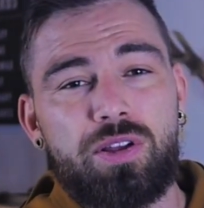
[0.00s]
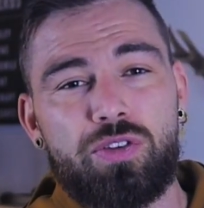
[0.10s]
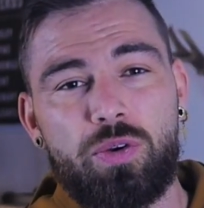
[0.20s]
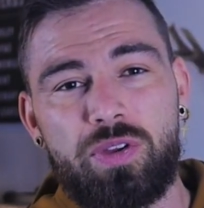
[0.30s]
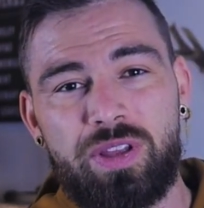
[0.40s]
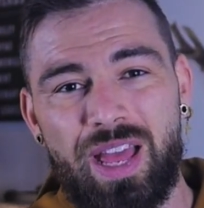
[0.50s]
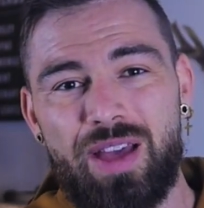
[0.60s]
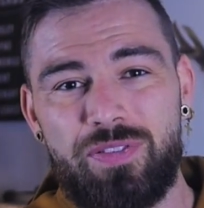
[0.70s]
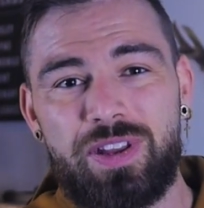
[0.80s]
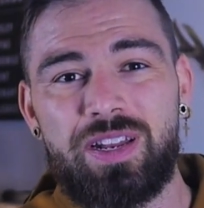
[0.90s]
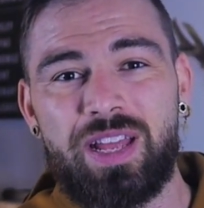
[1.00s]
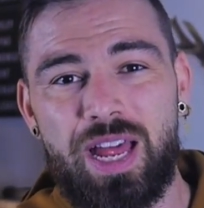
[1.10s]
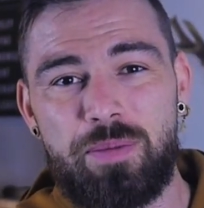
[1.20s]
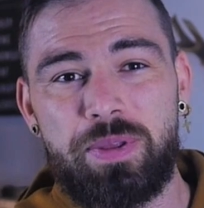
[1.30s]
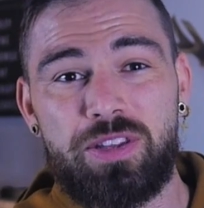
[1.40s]
So caffeine
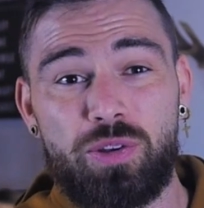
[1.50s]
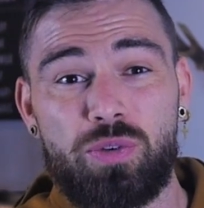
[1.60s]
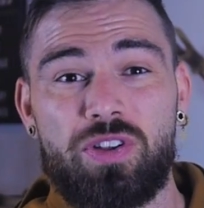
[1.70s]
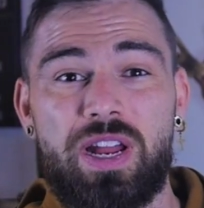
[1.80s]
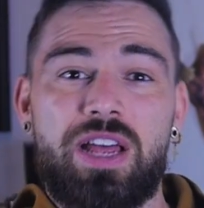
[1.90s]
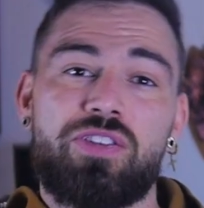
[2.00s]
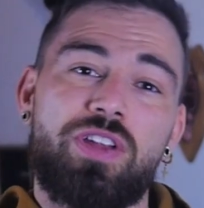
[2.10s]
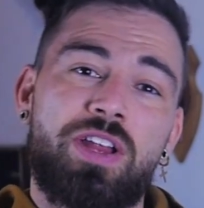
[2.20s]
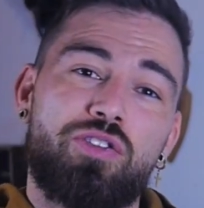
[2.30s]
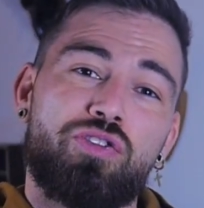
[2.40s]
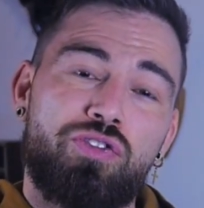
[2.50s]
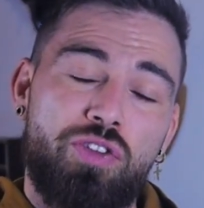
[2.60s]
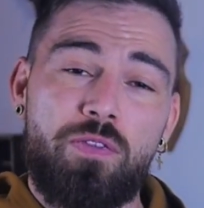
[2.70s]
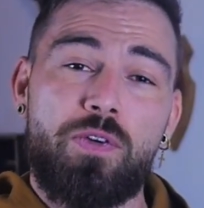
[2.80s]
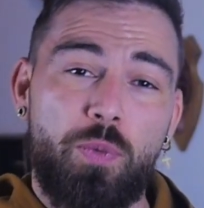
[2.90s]
can be utilized in
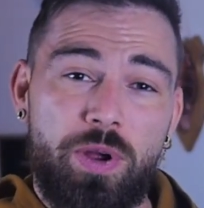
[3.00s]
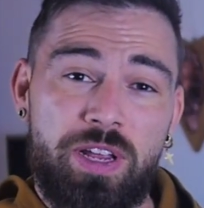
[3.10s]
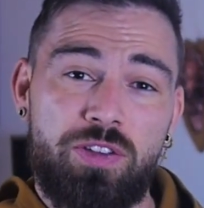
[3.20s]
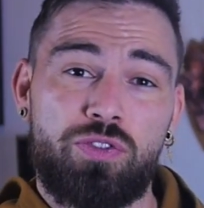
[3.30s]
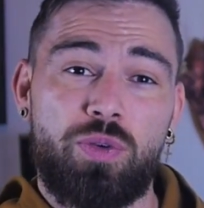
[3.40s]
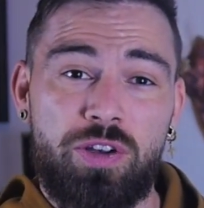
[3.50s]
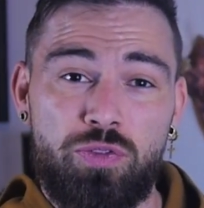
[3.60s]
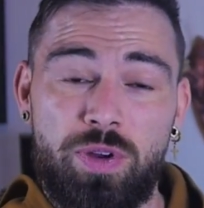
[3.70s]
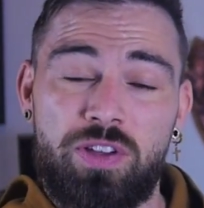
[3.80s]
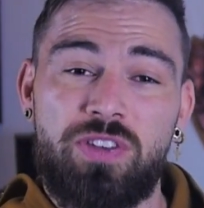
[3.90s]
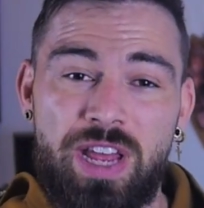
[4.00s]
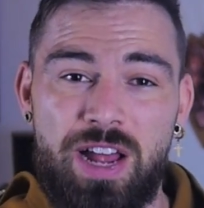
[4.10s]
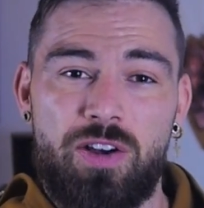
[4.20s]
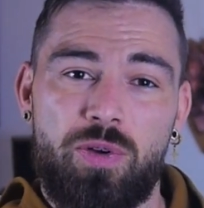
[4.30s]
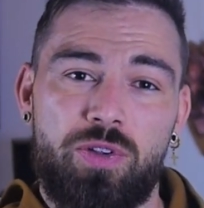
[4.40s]
several ways to address
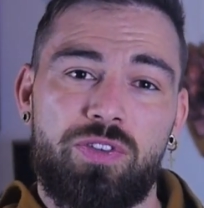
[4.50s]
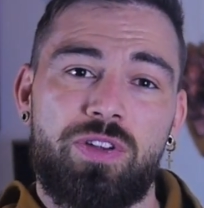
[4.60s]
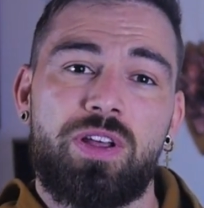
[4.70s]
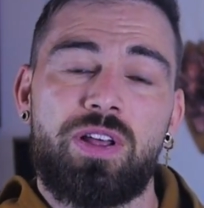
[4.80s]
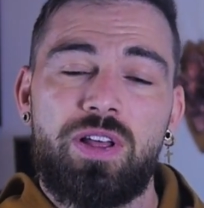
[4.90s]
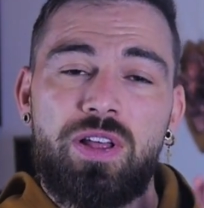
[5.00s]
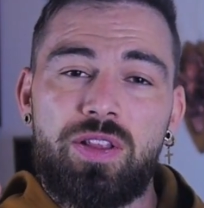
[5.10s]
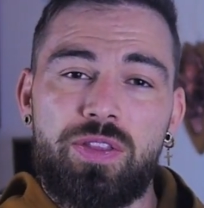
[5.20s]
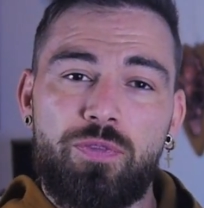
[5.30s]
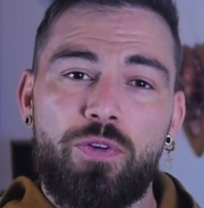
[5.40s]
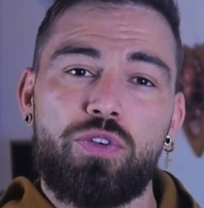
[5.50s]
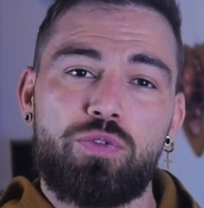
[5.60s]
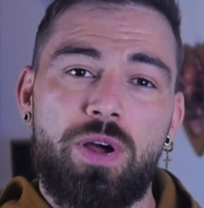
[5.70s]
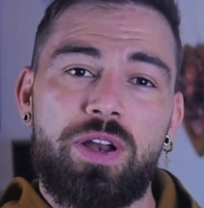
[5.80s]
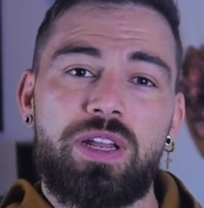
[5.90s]
hair loss. The
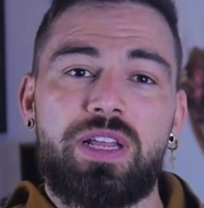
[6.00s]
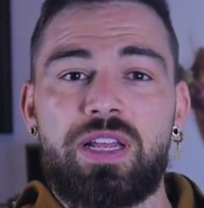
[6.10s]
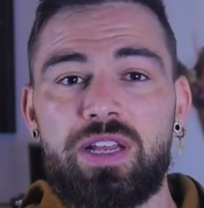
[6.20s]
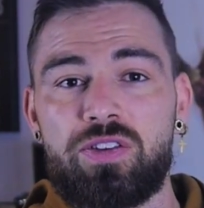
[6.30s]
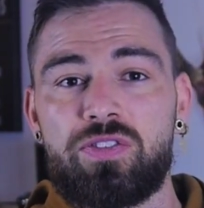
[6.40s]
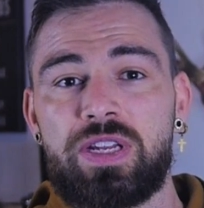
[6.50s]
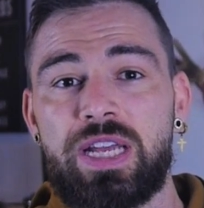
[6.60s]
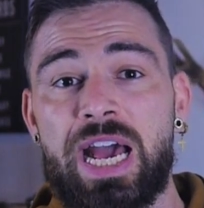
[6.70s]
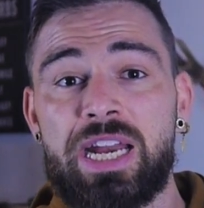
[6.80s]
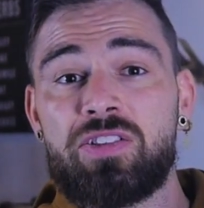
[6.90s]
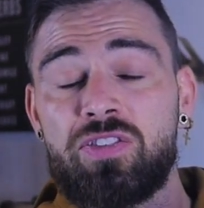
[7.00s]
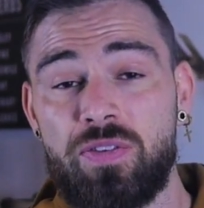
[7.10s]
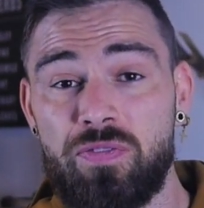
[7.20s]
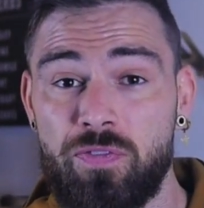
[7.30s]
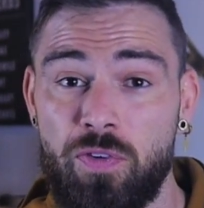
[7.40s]
first one is the
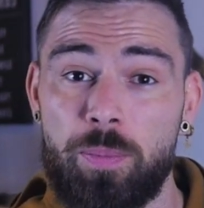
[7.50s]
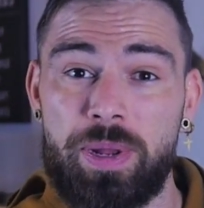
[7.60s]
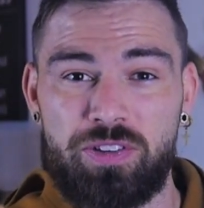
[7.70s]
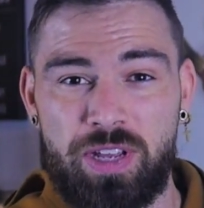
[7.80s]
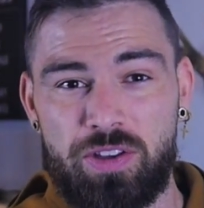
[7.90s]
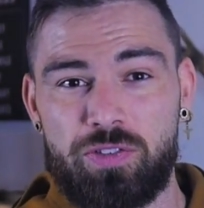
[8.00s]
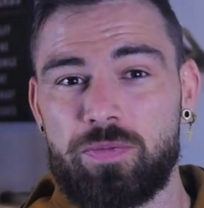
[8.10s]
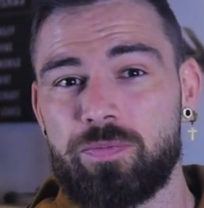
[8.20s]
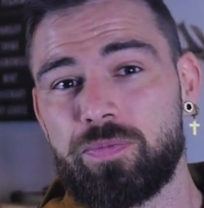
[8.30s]
additive for medication.